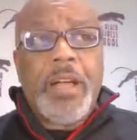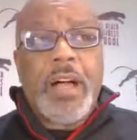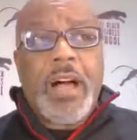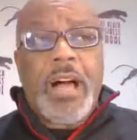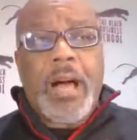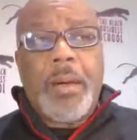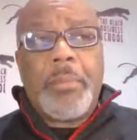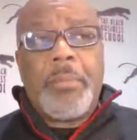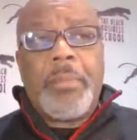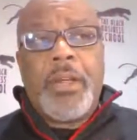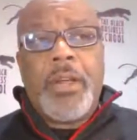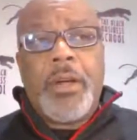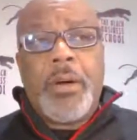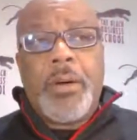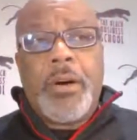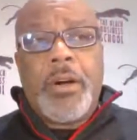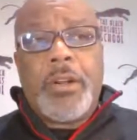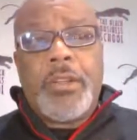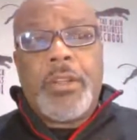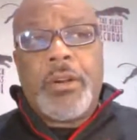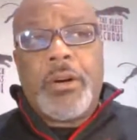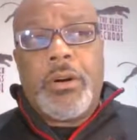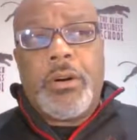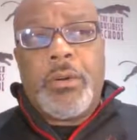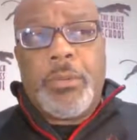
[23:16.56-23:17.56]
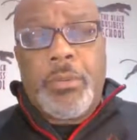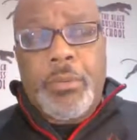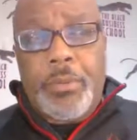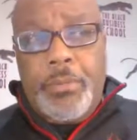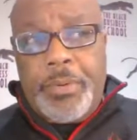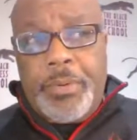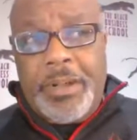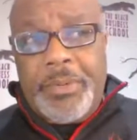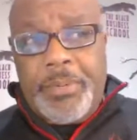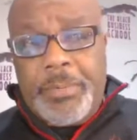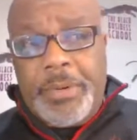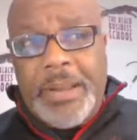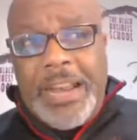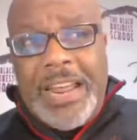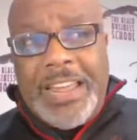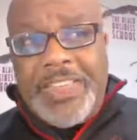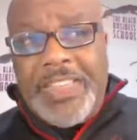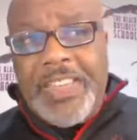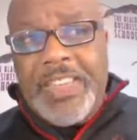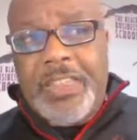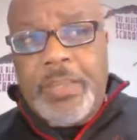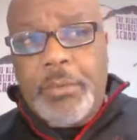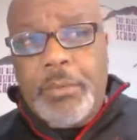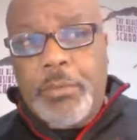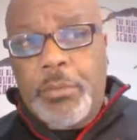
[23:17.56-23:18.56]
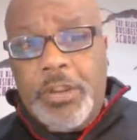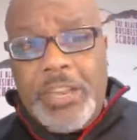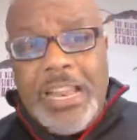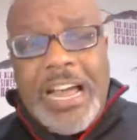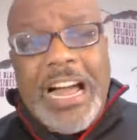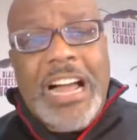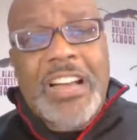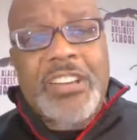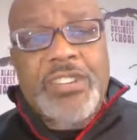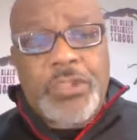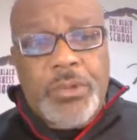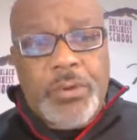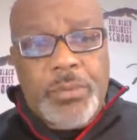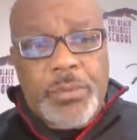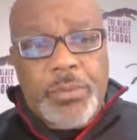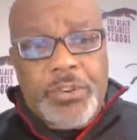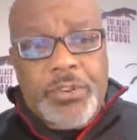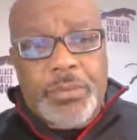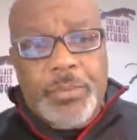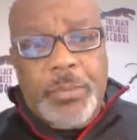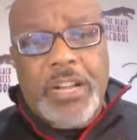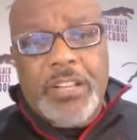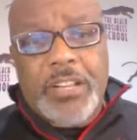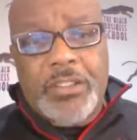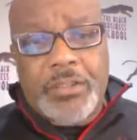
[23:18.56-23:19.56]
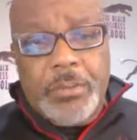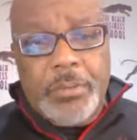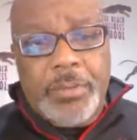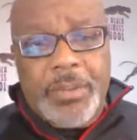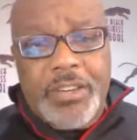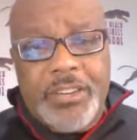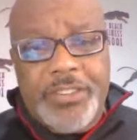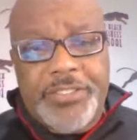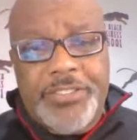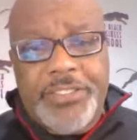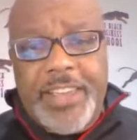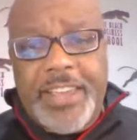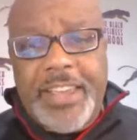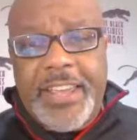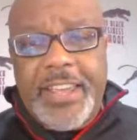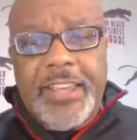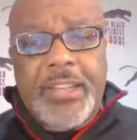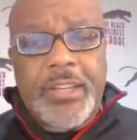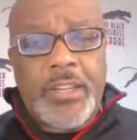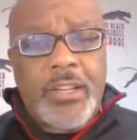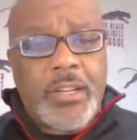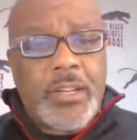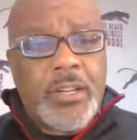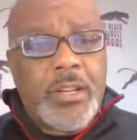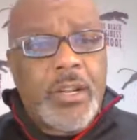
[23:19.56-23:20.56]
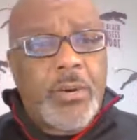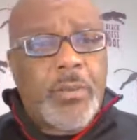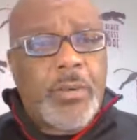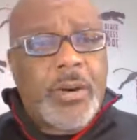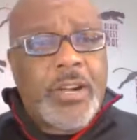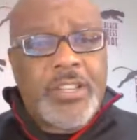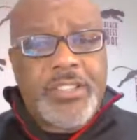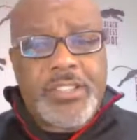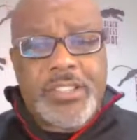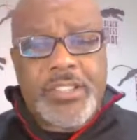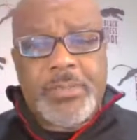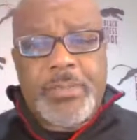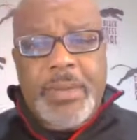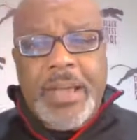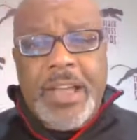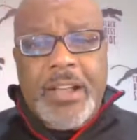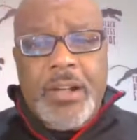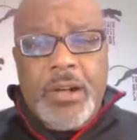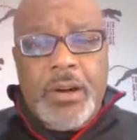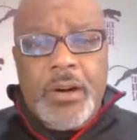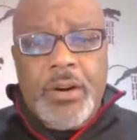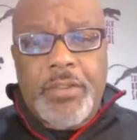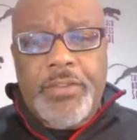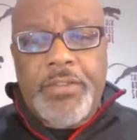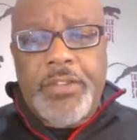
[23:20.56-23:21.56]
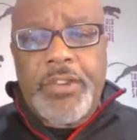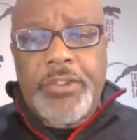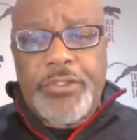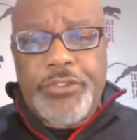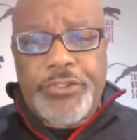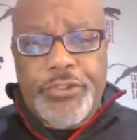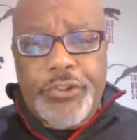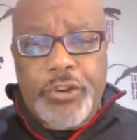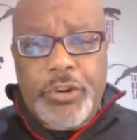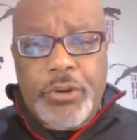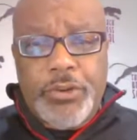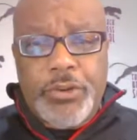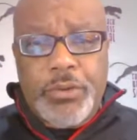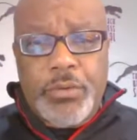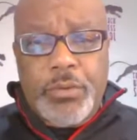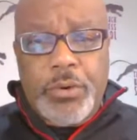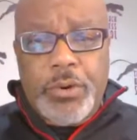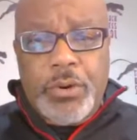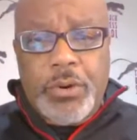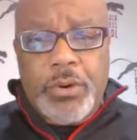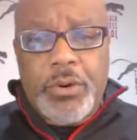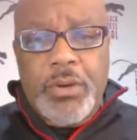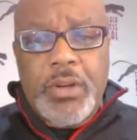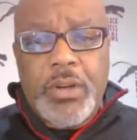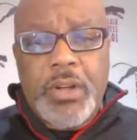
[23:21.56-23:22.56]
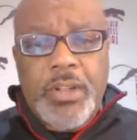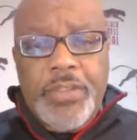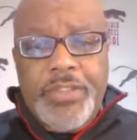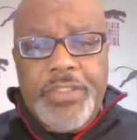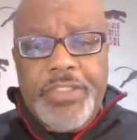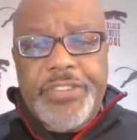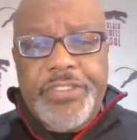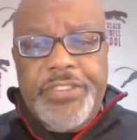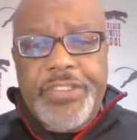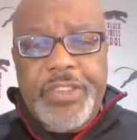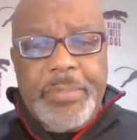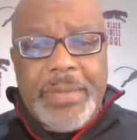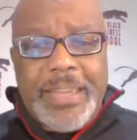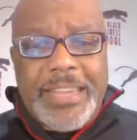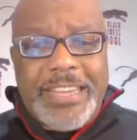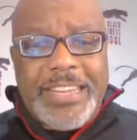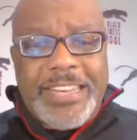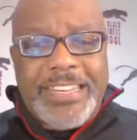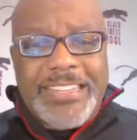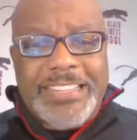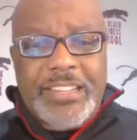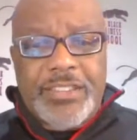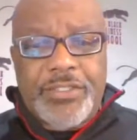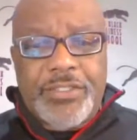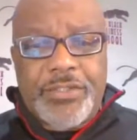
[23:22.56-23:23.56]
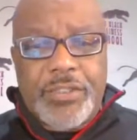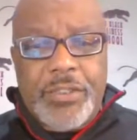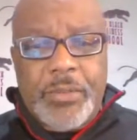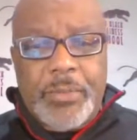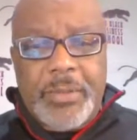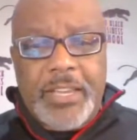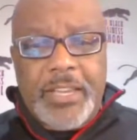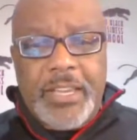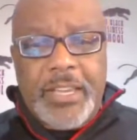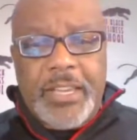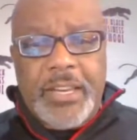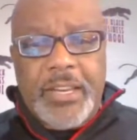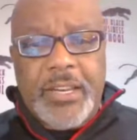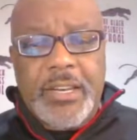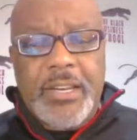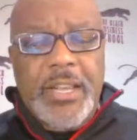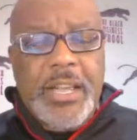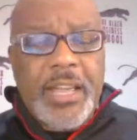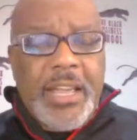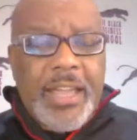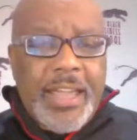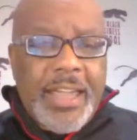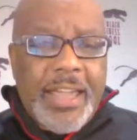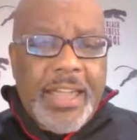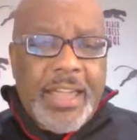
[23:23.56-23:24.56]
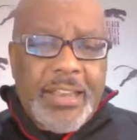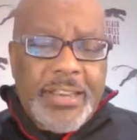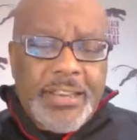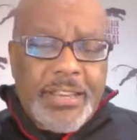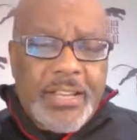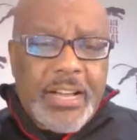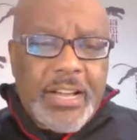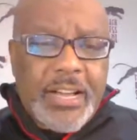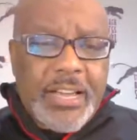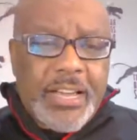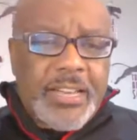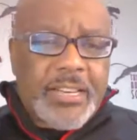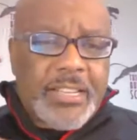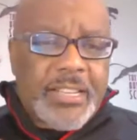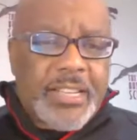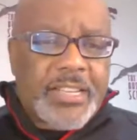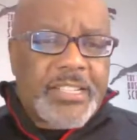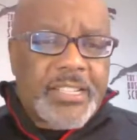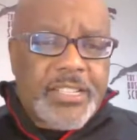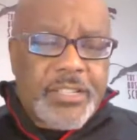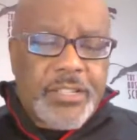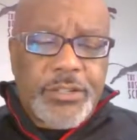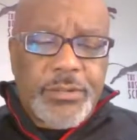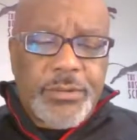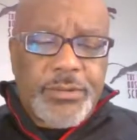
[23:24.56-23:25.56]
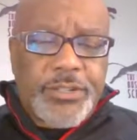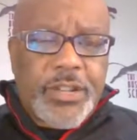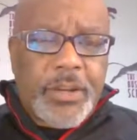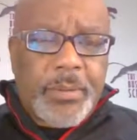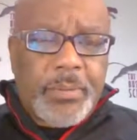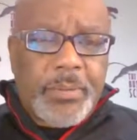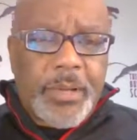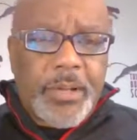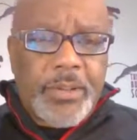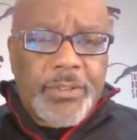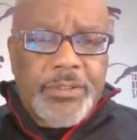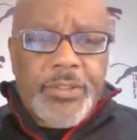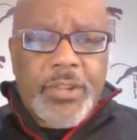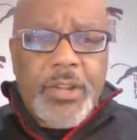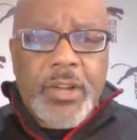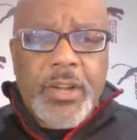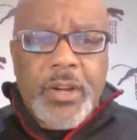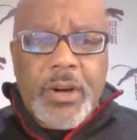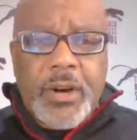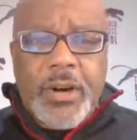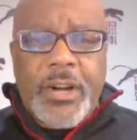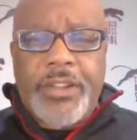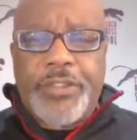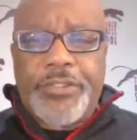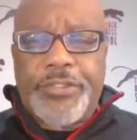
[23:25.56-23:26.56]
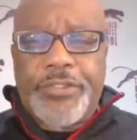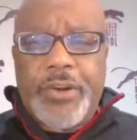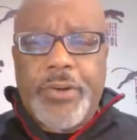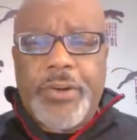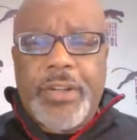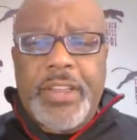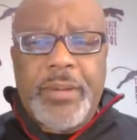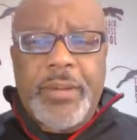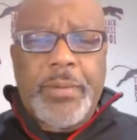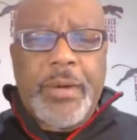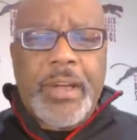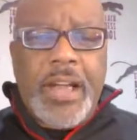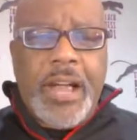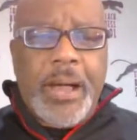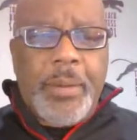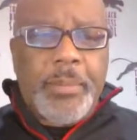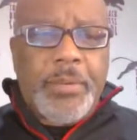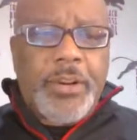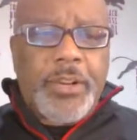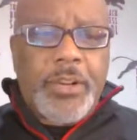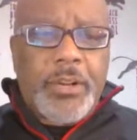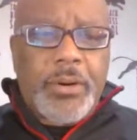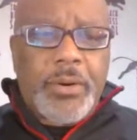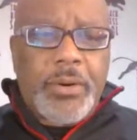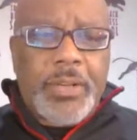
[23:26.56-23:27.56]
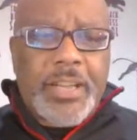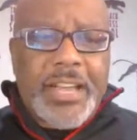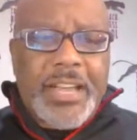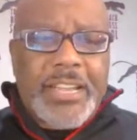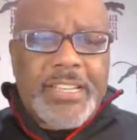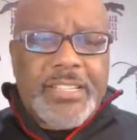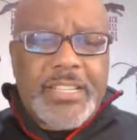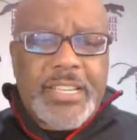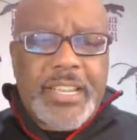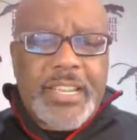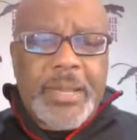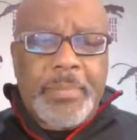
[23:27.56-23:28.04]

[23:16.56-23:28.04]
But I think the more logical response would be to say, you know what, just back off, slow your roll. This didn't make any sense from the beginning, and let's just do something else. All right. So anyway, I'm gonna go, guys.